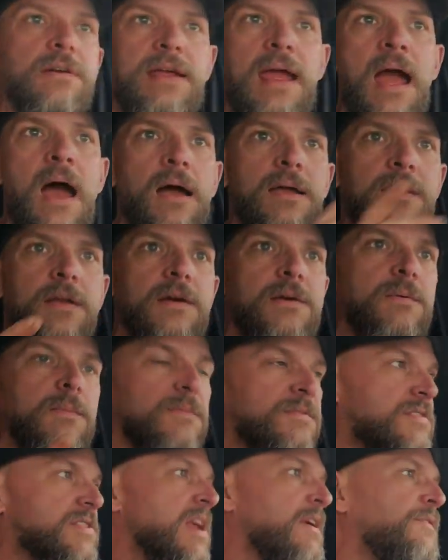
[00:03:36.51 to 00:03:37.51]
Count,
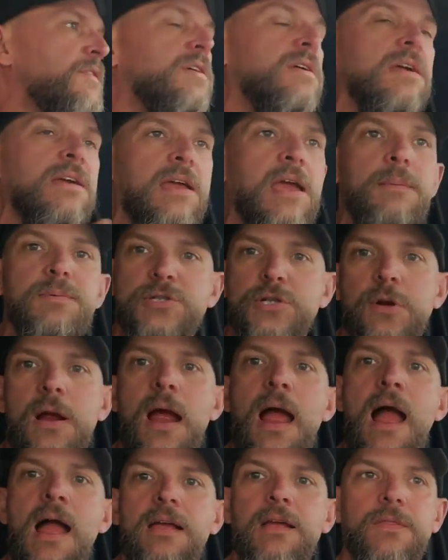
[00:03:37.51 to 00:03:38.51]
see if you can keep
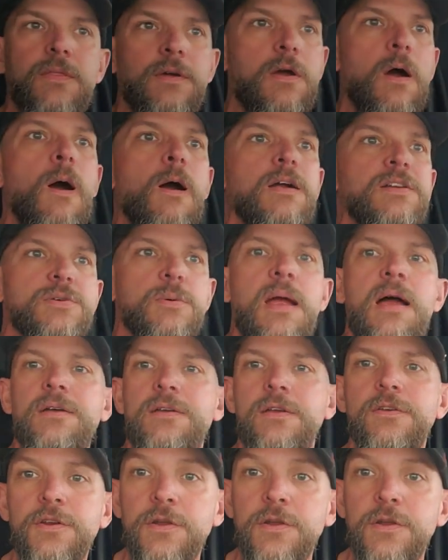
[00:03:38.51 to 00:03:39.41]
track of the cars around you.